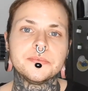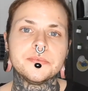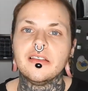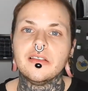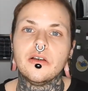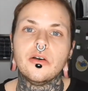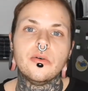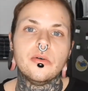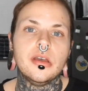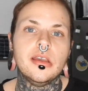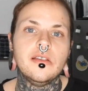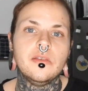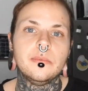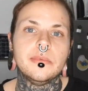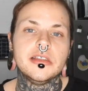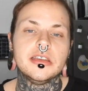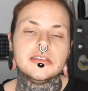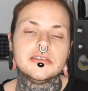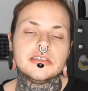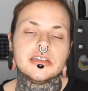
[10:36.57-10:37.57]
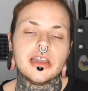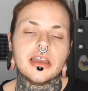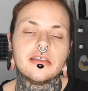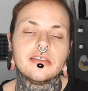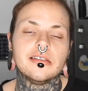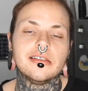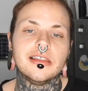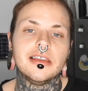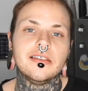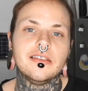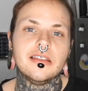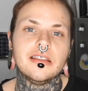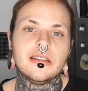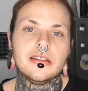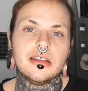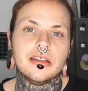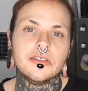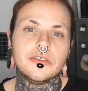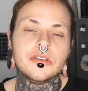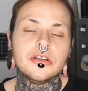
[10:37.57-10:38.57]
As always, please check out the links in
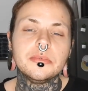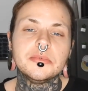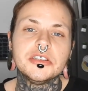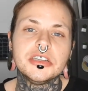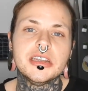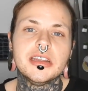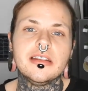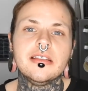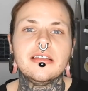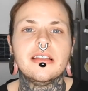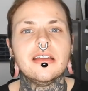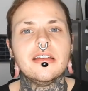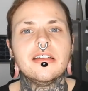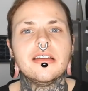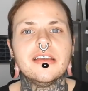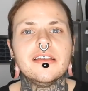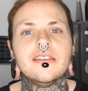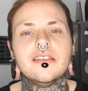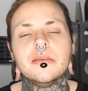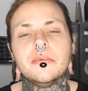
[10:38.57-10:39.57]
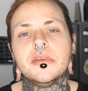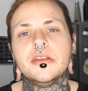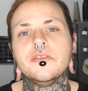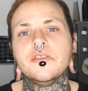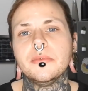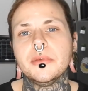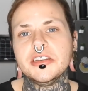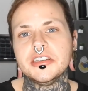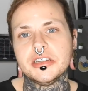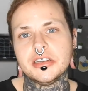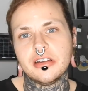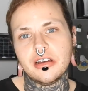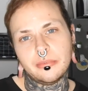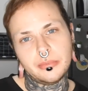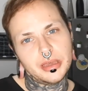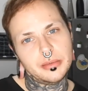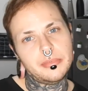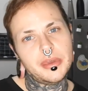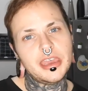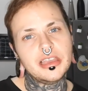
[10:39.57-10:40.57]
the description. There is some information on
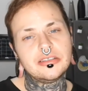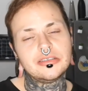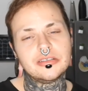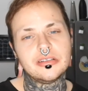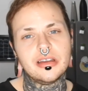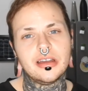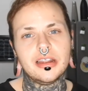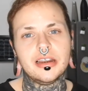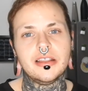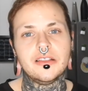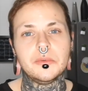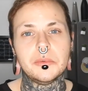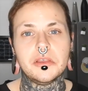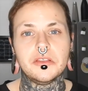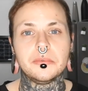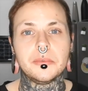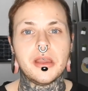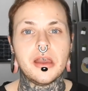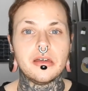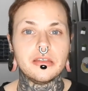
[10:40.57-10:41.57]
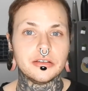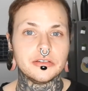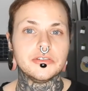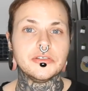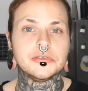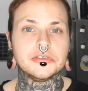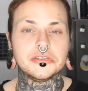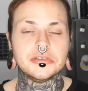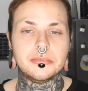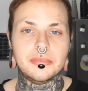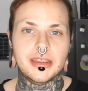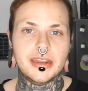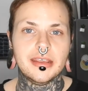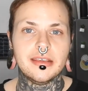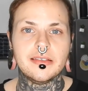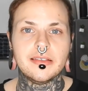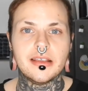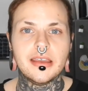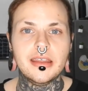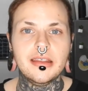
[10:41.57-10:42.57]
my Patreon as well as my other social
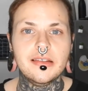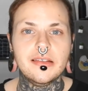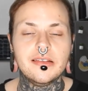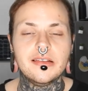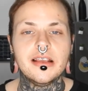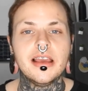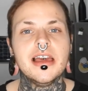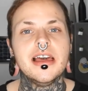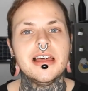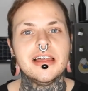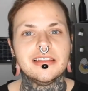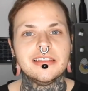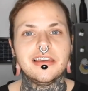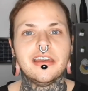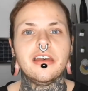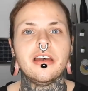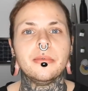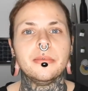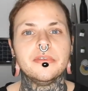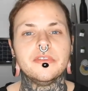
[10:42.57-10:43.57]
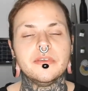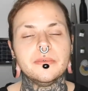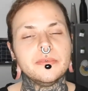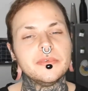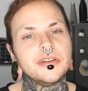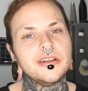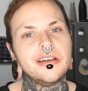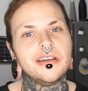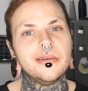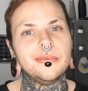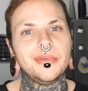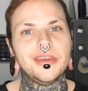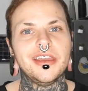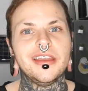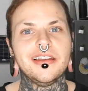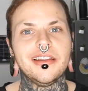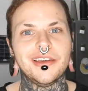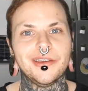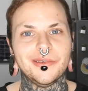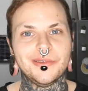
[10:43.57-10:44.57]
media sites. Like, comment, subscribe,
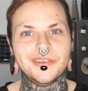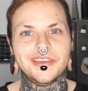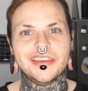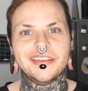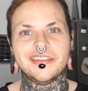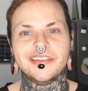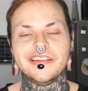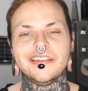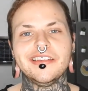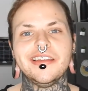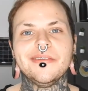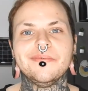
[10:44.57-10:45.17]
and I will see you guys next